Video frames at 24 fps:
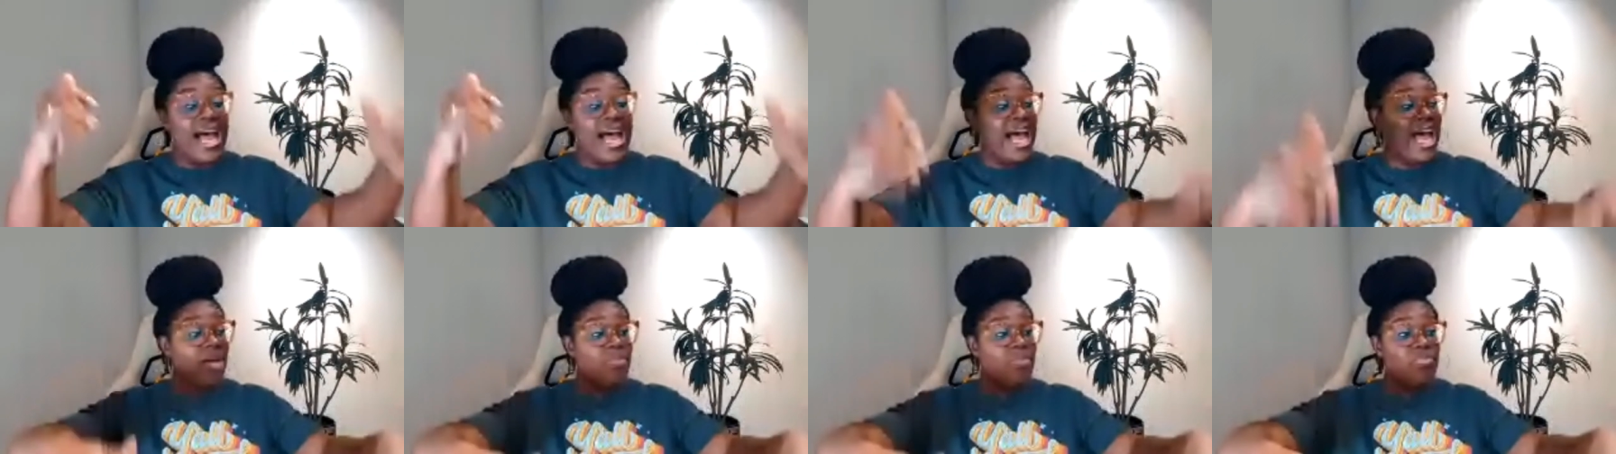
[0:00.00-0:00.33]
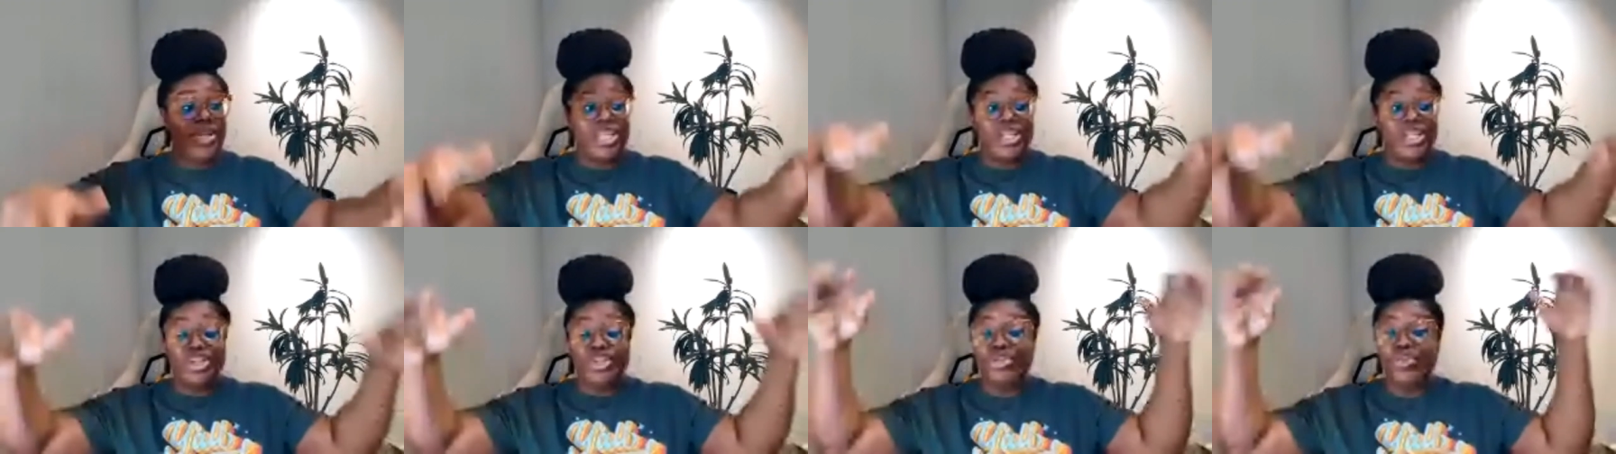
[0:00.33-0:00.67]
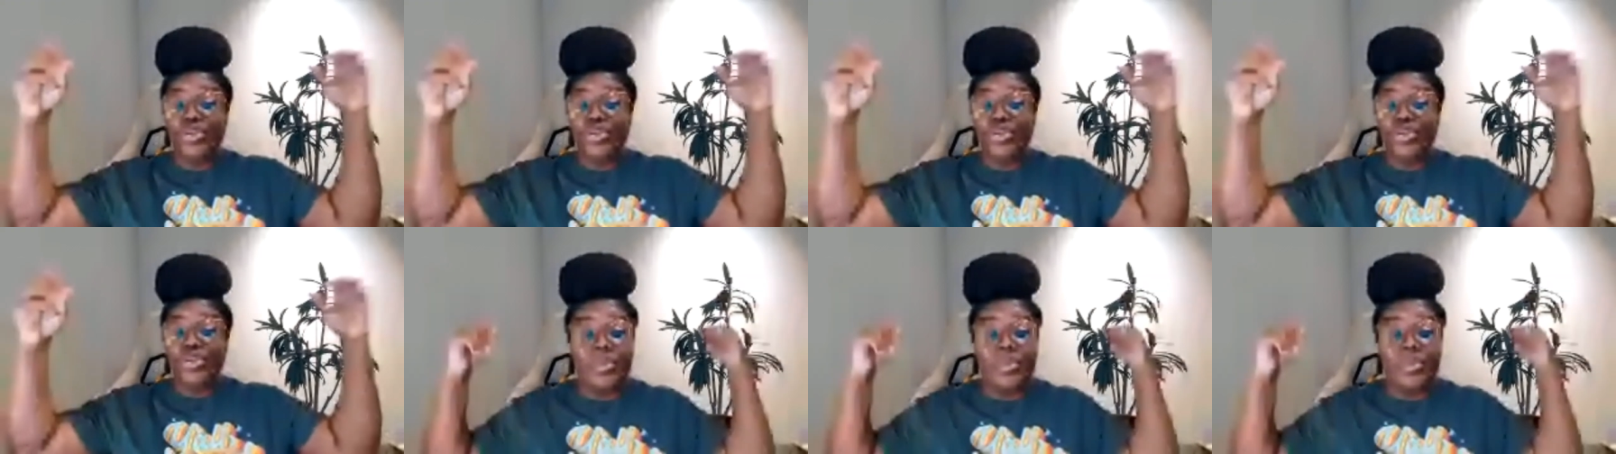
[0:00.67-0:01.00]
God,
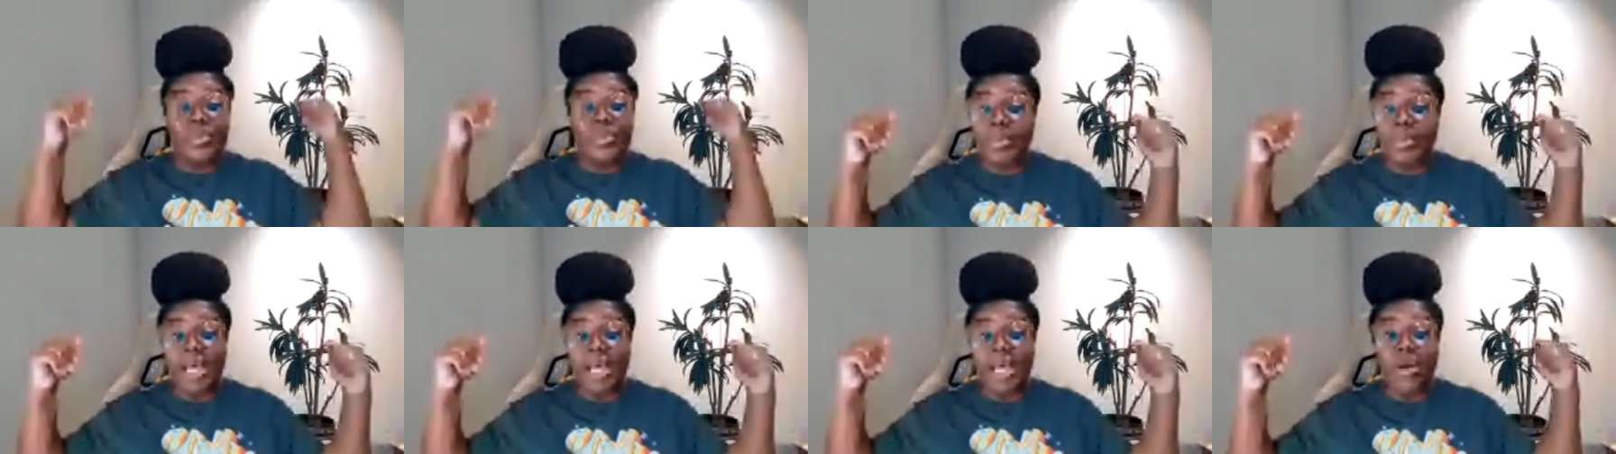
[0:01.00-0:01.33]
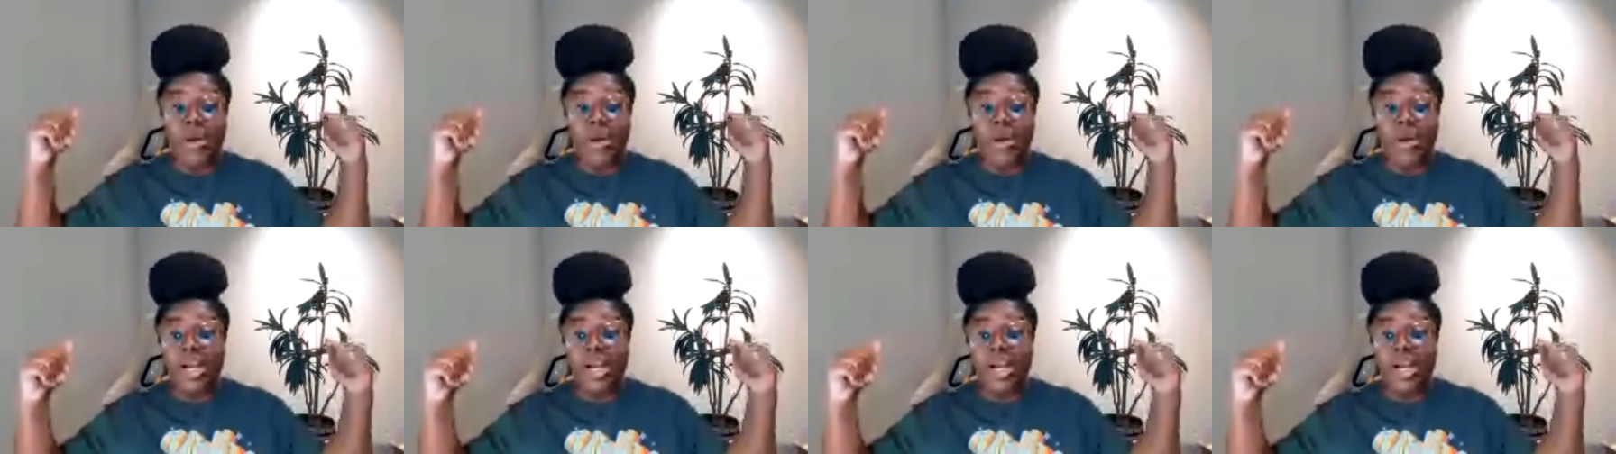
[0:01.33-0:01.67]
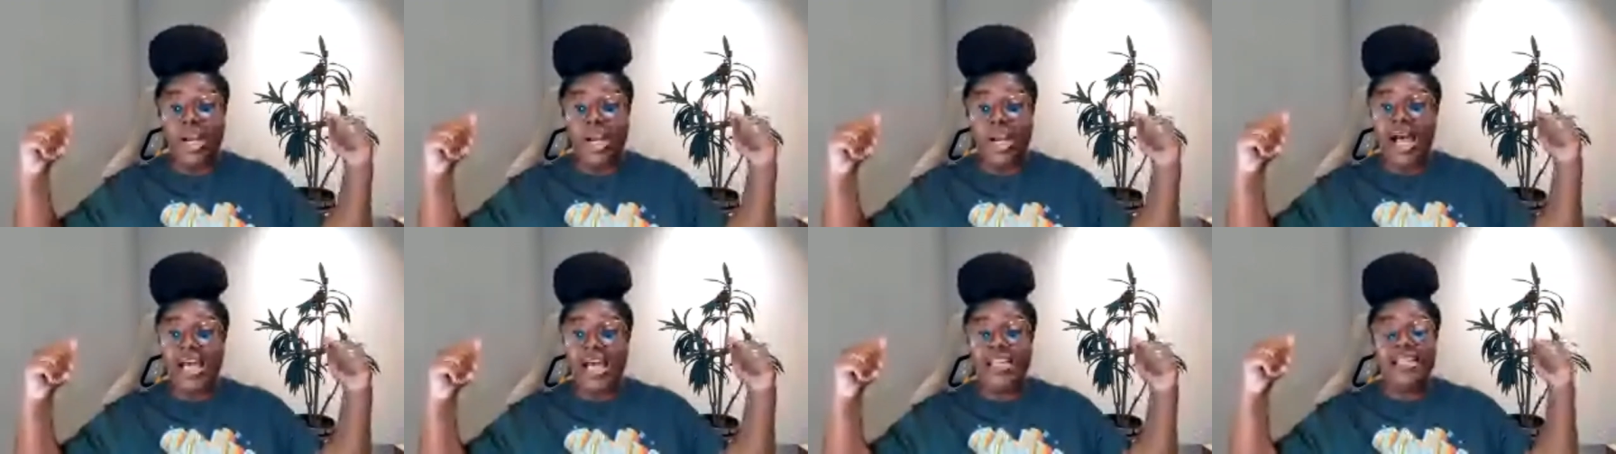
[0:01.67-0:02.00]
I've been dreaming
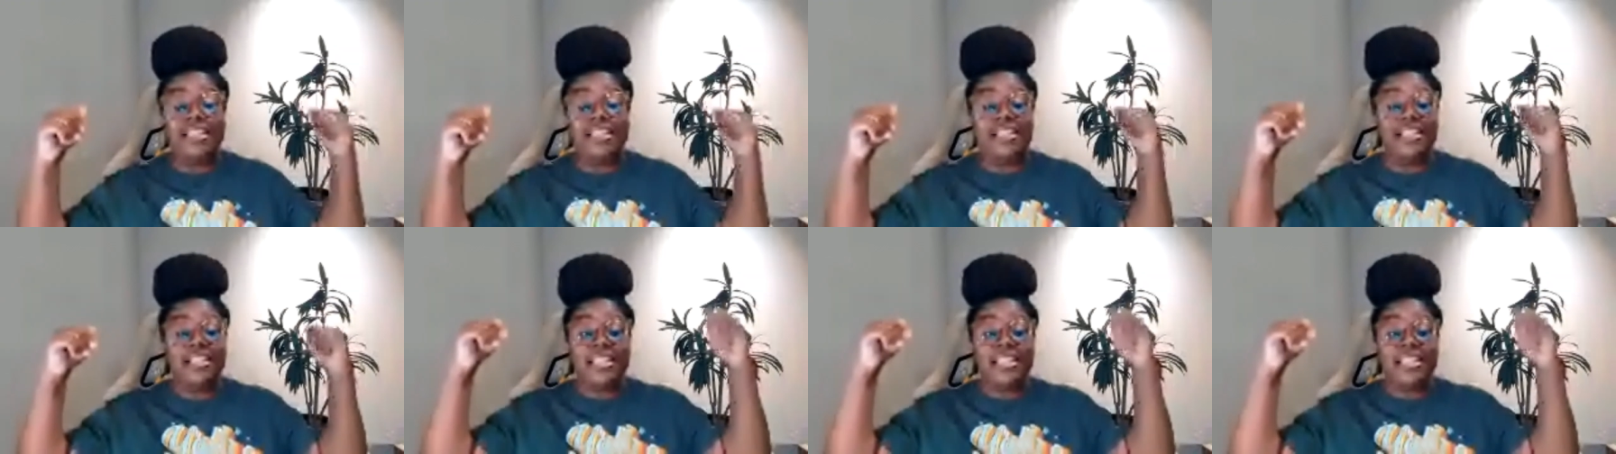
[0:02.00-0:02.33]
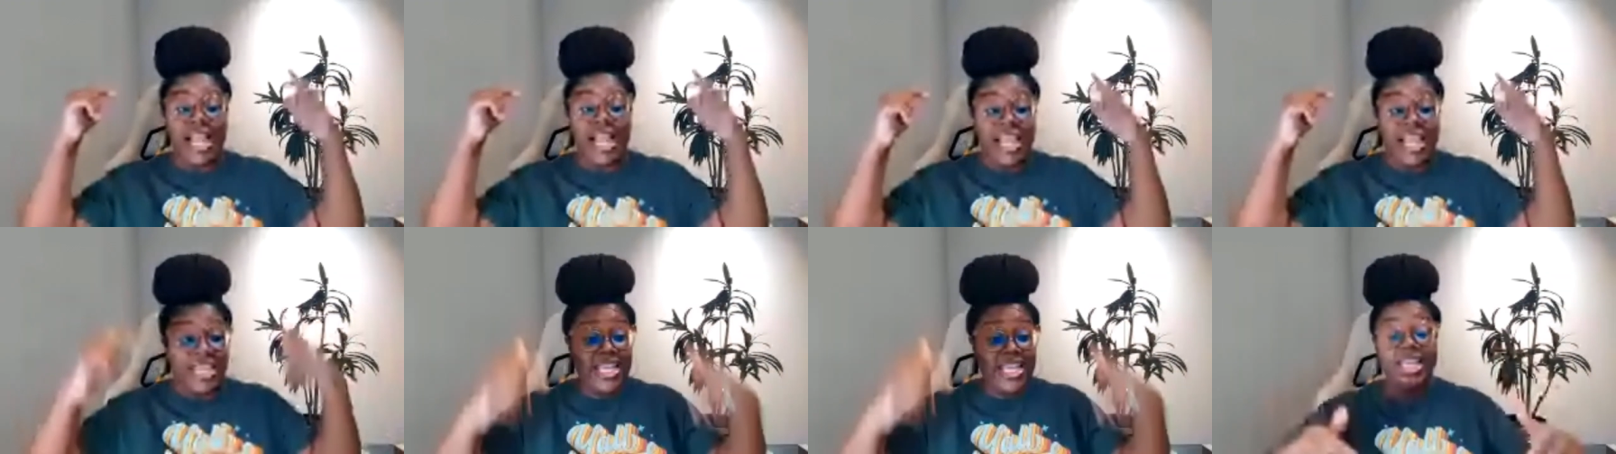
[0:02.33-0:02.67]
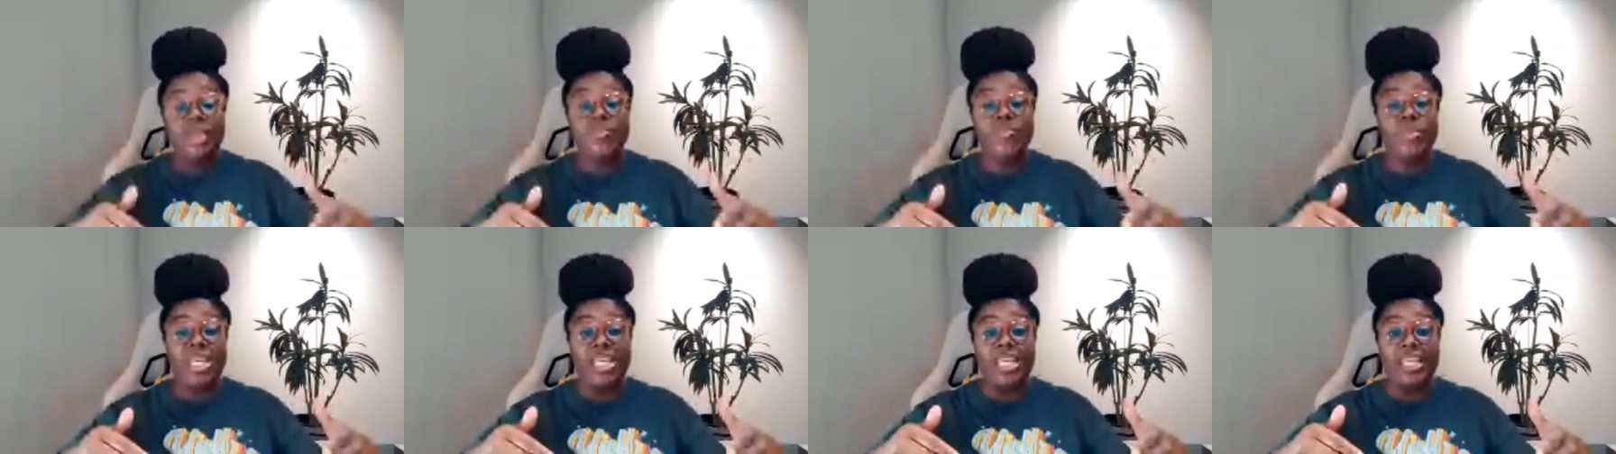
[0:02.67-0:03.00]
about where God is
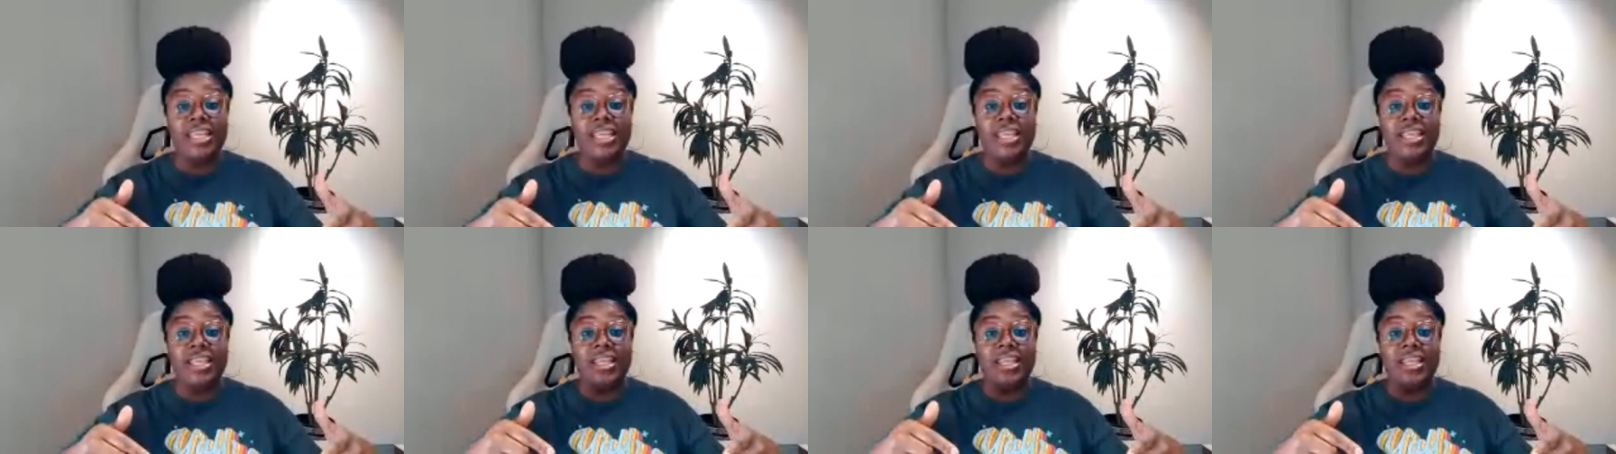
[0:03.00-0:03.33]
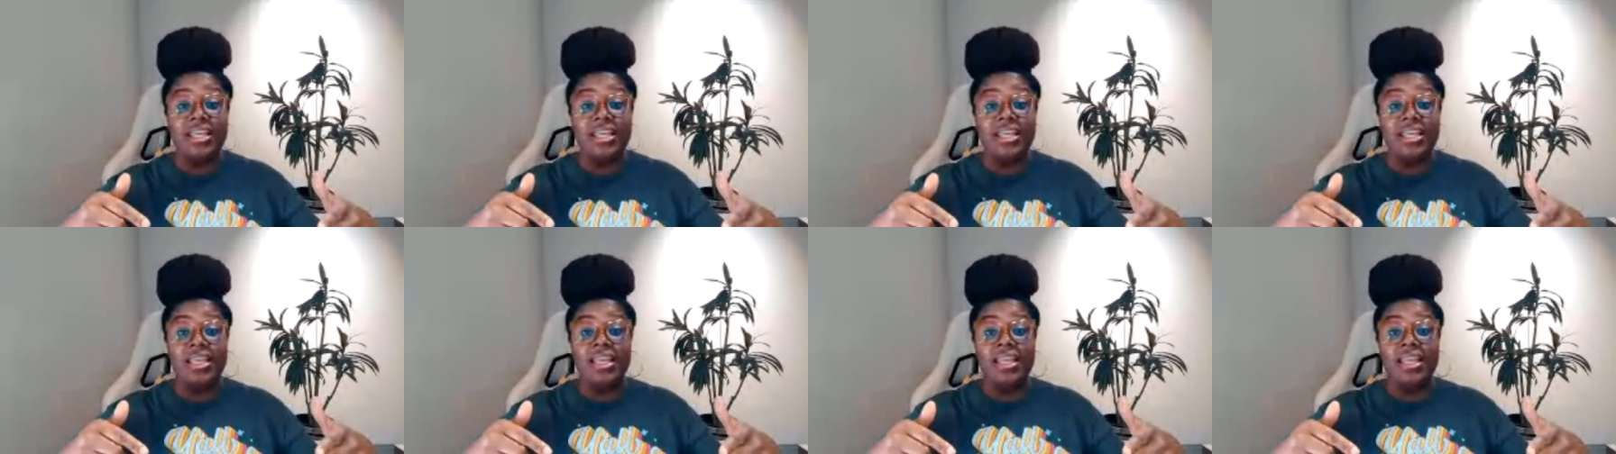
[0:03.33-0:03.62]
taking me.